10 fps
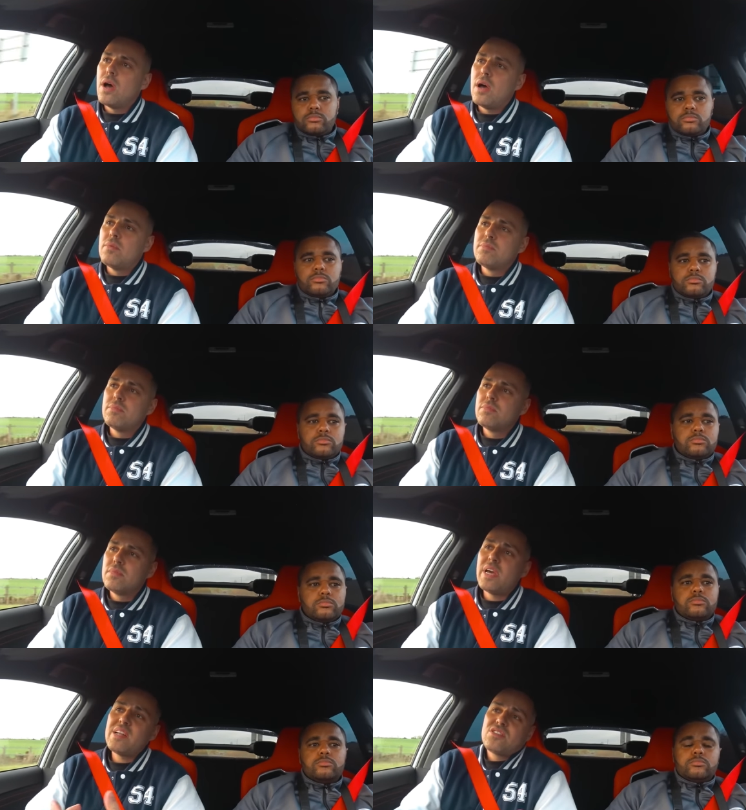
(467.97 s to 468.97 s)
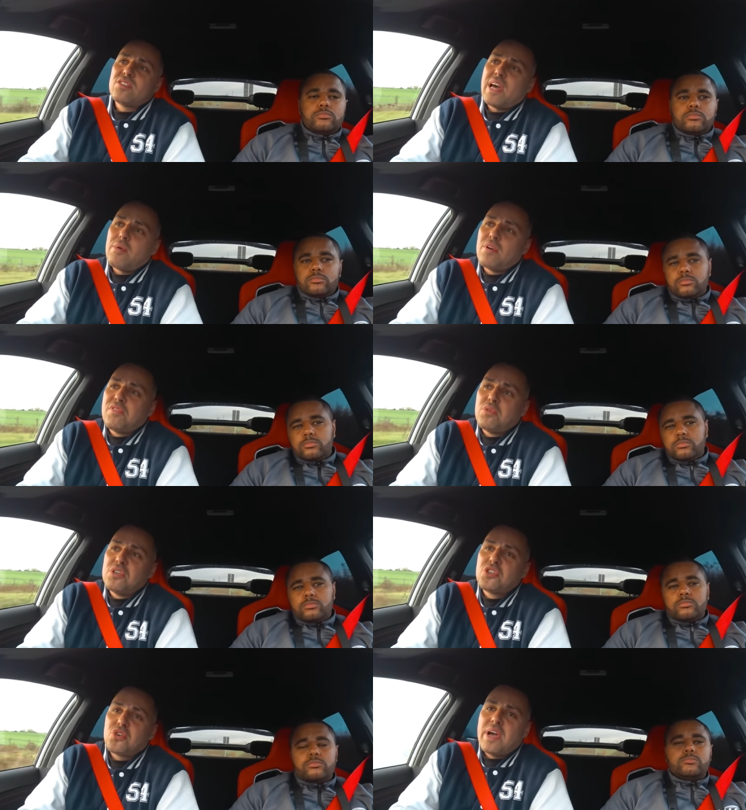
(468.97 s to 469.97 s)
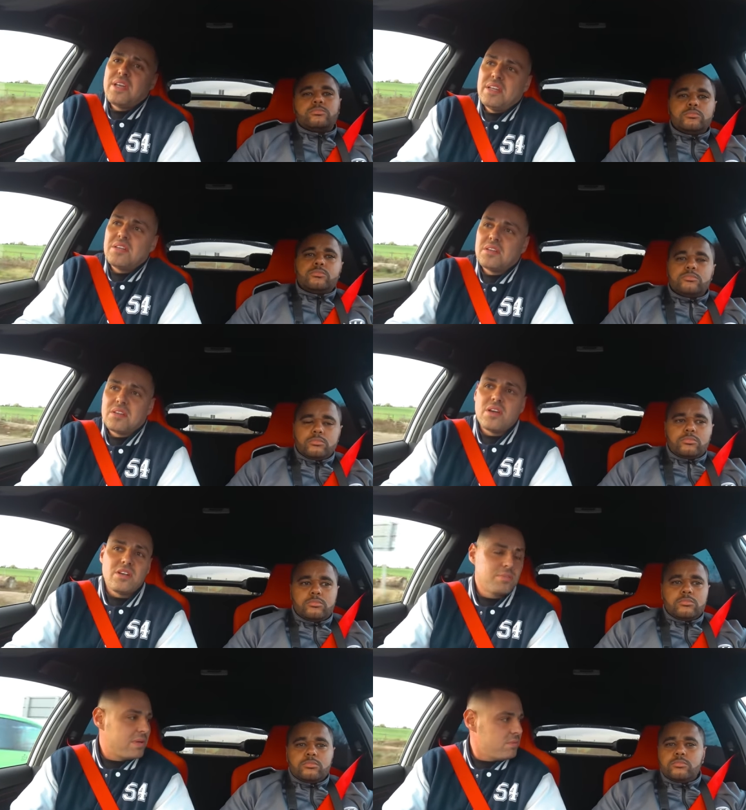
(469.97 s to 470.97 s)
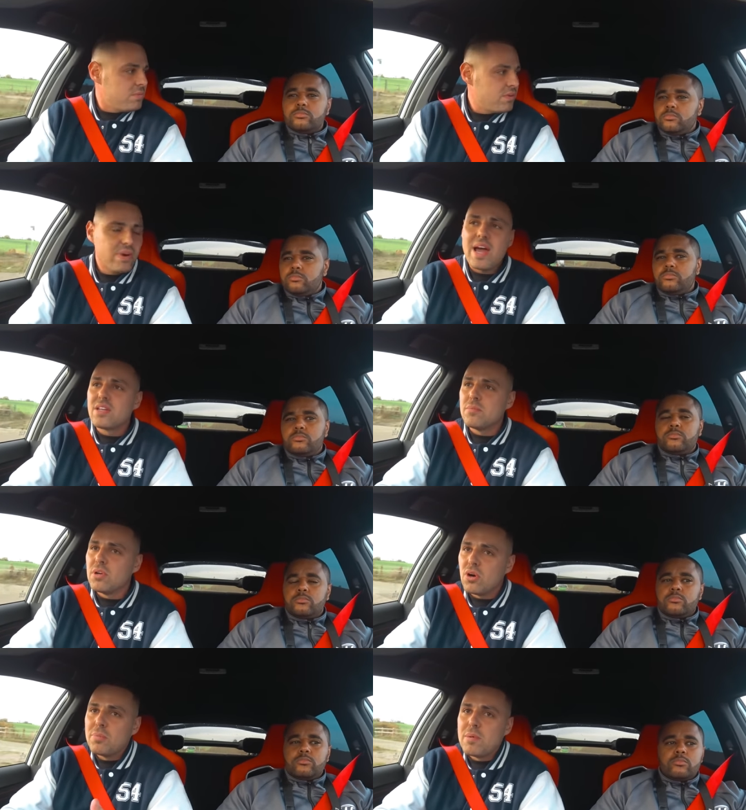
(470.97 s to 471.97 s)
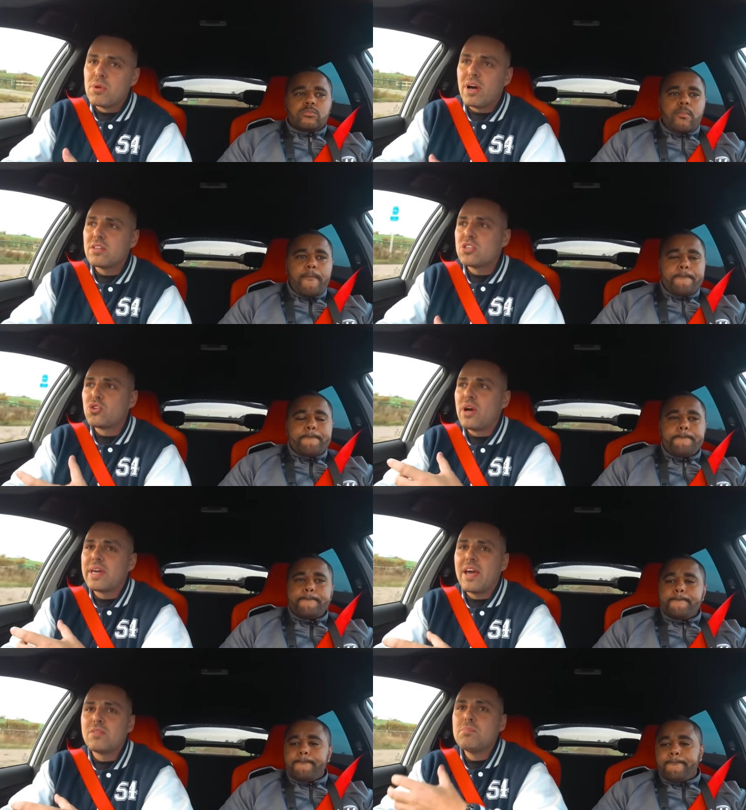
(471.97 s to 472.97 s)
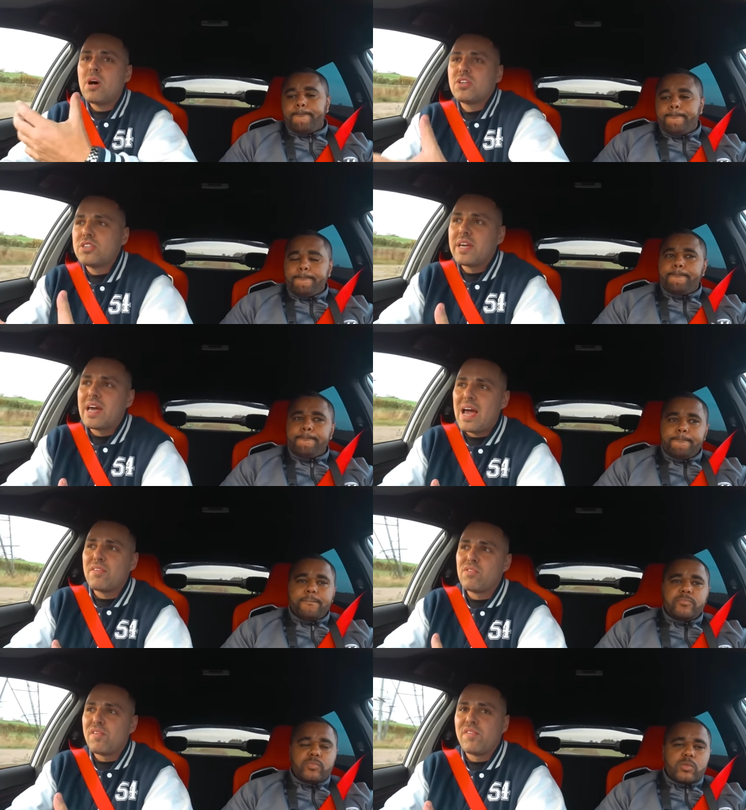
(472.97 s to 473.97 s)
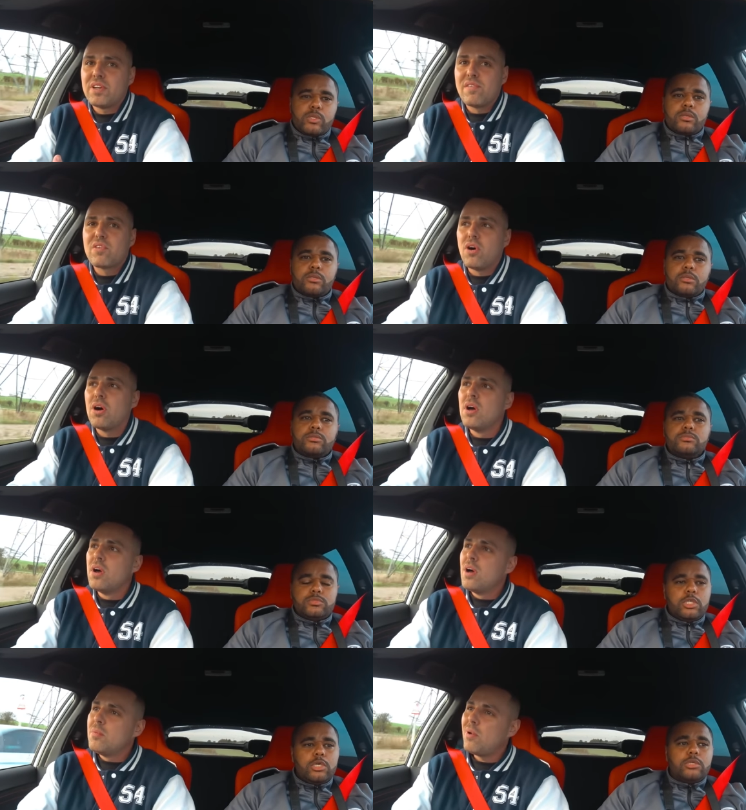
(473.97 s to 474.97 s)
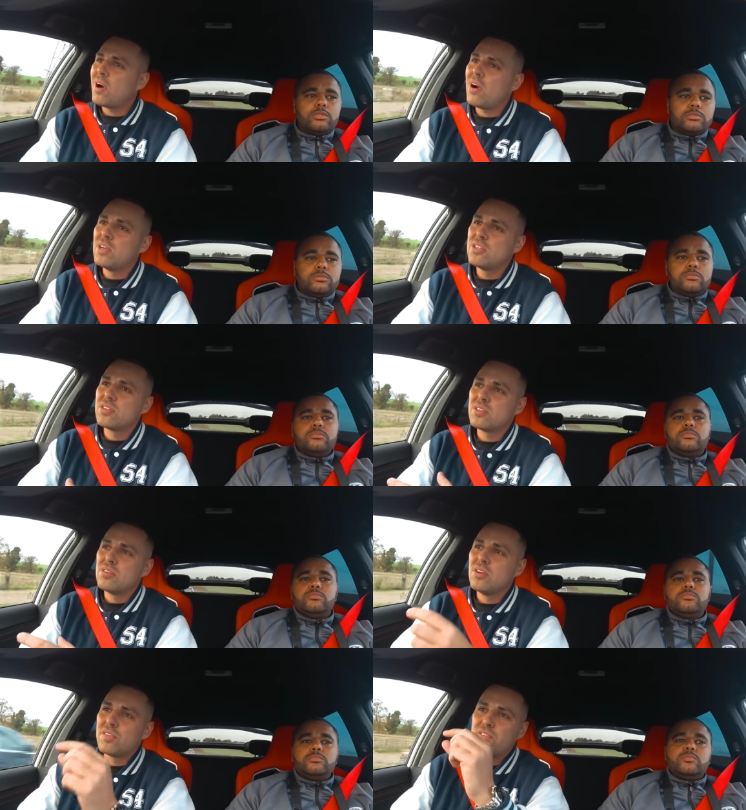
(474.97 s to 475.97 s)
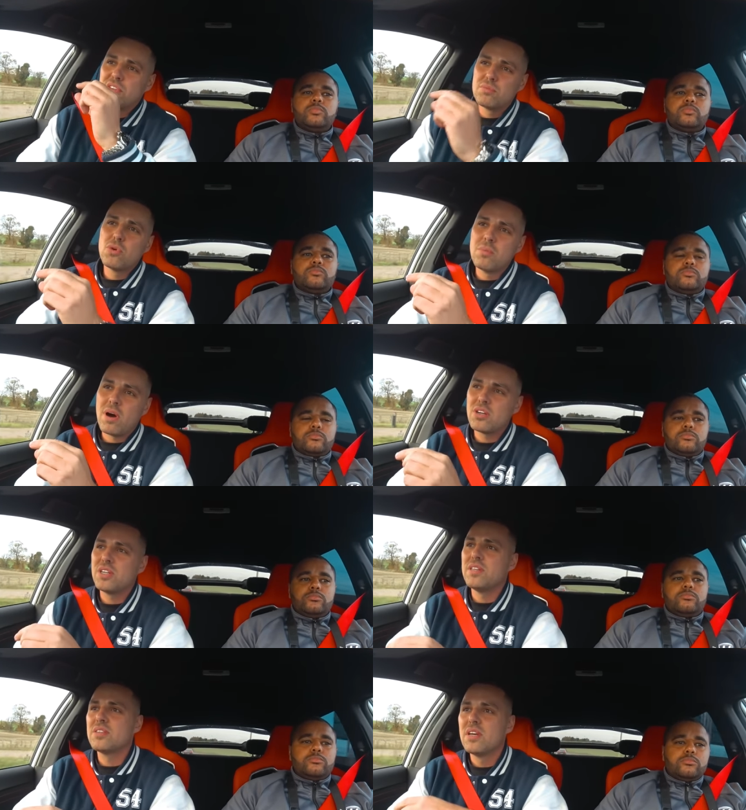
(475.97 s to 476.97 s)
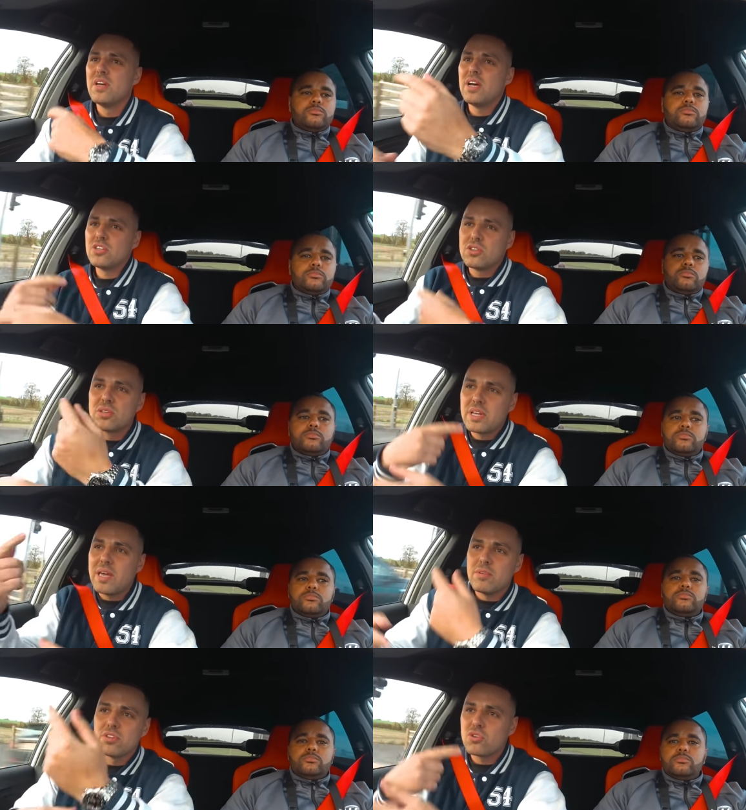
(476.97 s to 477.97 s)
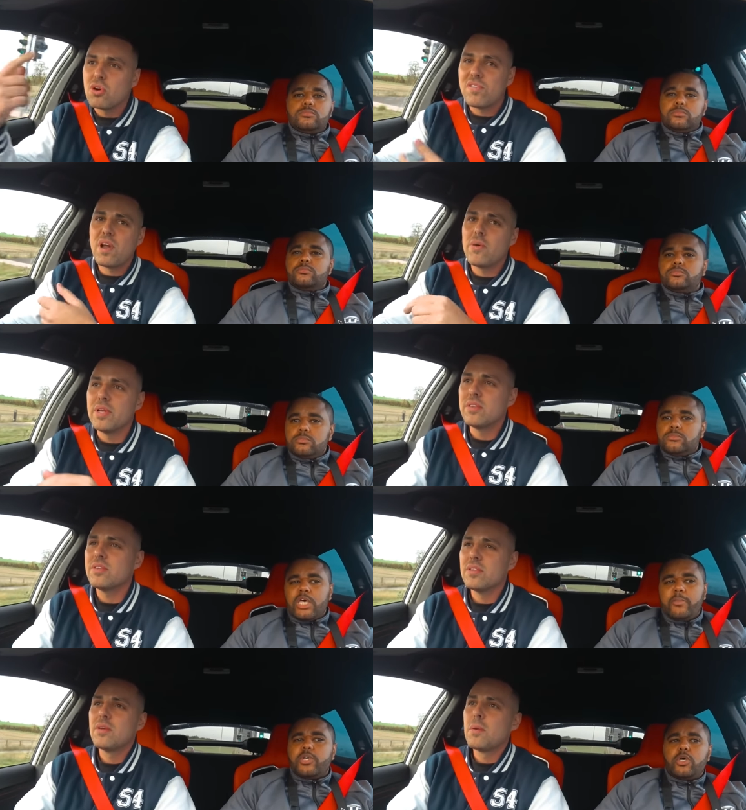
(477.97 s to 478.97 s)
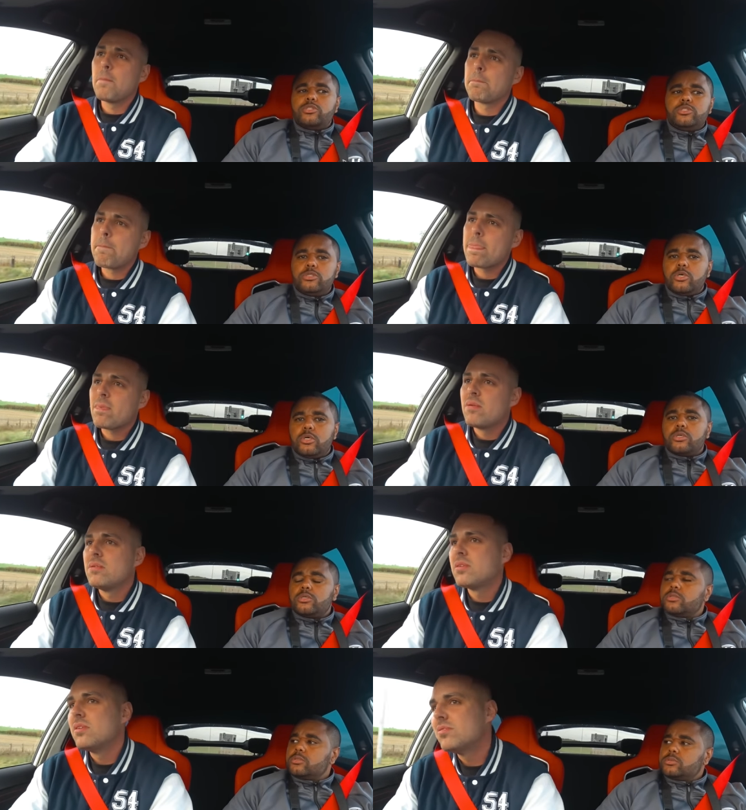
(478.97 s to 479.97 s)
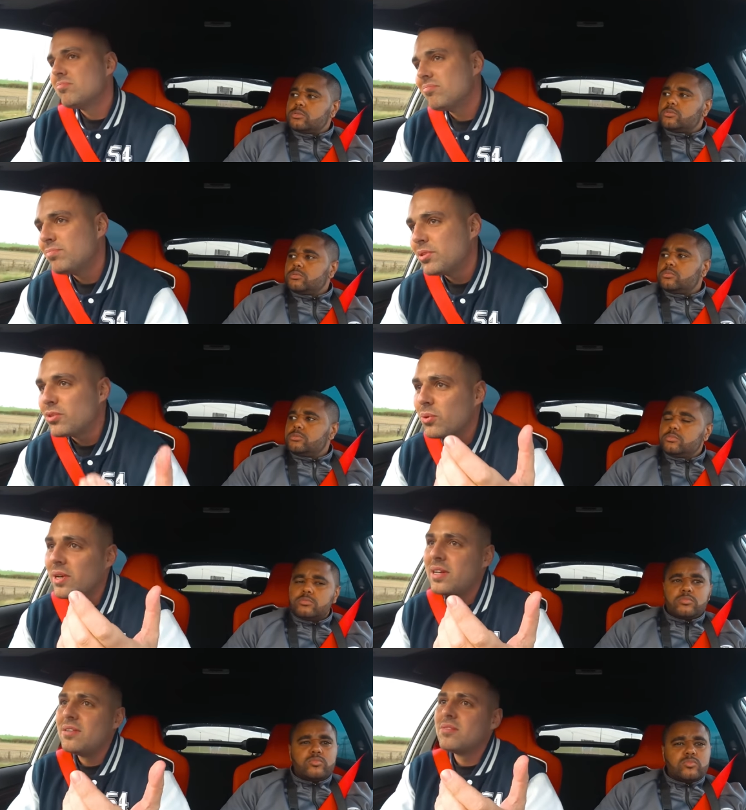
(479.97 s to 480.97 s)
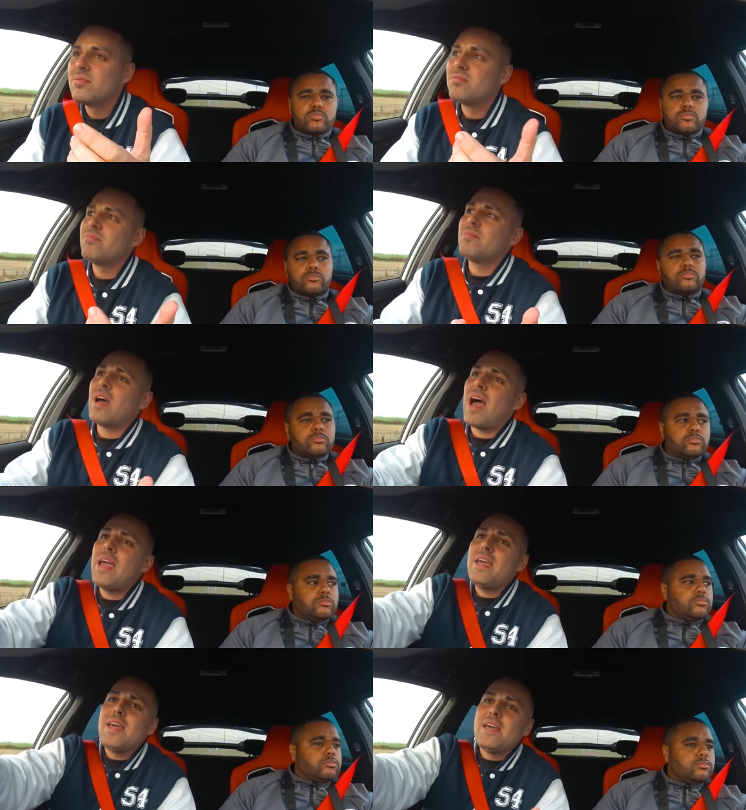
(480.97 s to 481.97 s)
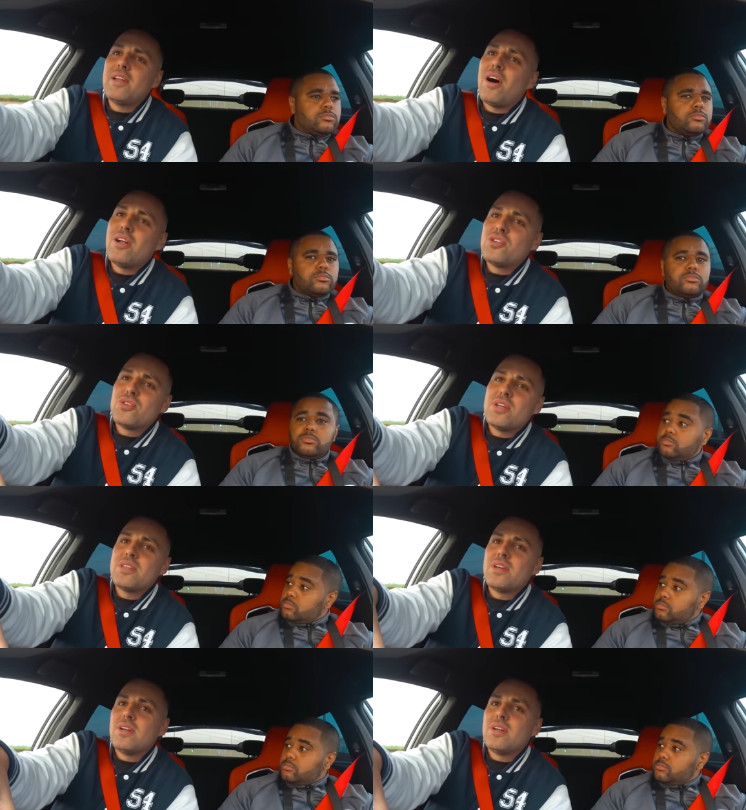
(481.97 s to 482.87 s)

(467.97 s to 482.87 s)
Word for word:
Speaker 1: Um, yeah, that's just how I've always traded. I don't know, it's a bit, bit random. A lot of people like to try and get as much as they can for everything they've got. Yeah. I kind of just look for small margins and just keep the stock flowing. How many cars do you stock? Between 80 and 100.